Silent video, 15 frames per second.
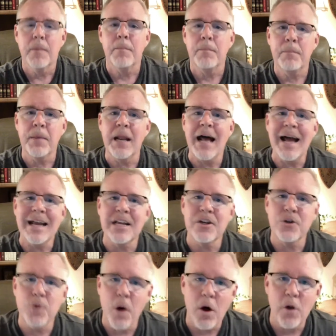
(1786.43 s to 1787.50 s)
But I can
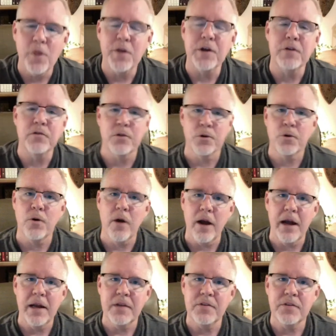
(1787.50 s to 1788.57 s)
do all things through
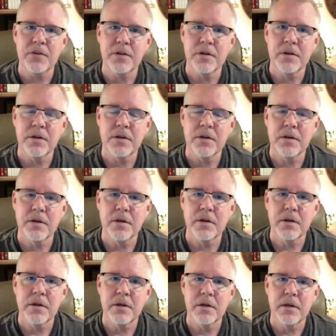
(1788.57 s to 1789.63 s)
Christ.
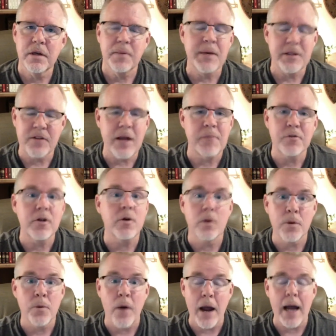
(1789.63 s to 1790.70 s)
I mean, he's
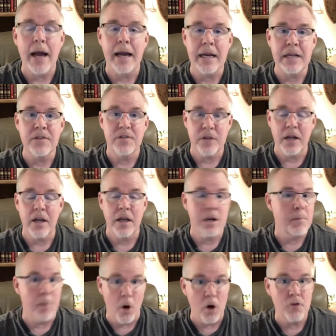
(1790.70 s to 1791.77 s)
absolutely right. He's telling a
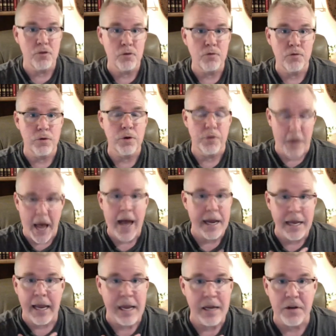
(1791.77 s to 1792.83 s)
partial truth. I
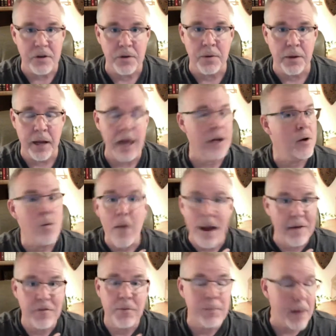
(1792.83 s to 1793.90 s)
can't do it. I don't
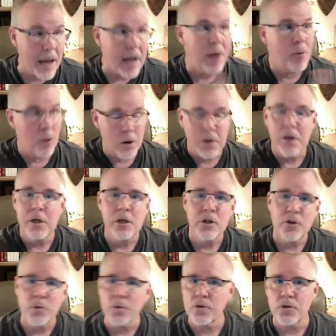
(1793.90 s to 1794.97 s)
have the power
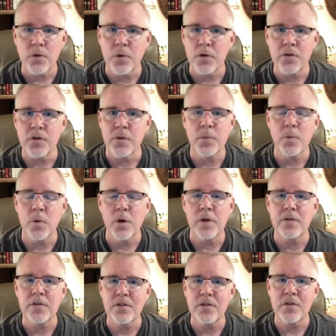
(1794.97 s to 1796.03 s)
to restore
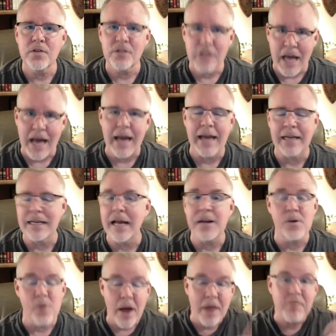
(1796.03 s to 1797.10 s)
someone's sight. I
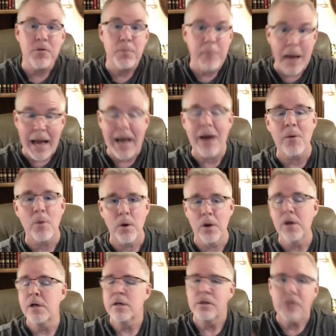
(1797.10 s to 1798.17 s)
don't have the
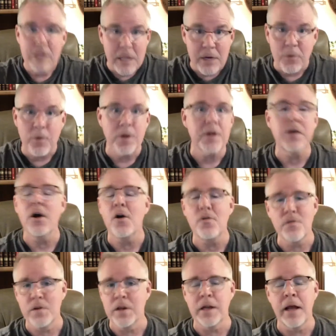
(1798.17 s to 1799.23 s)
power to get rid of
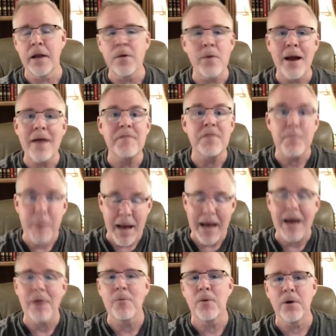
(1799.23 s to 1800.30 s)
COVID. I don't have the
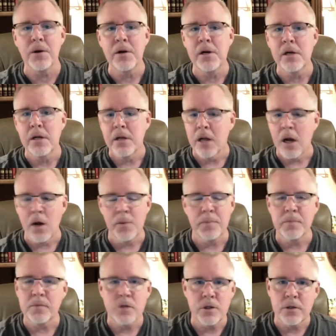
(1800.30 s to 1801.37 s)
power
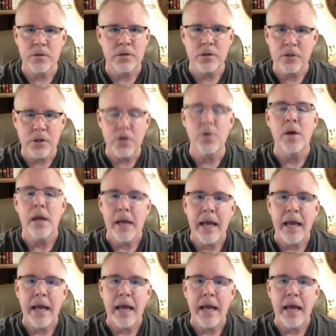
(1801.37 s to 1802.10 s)
to do.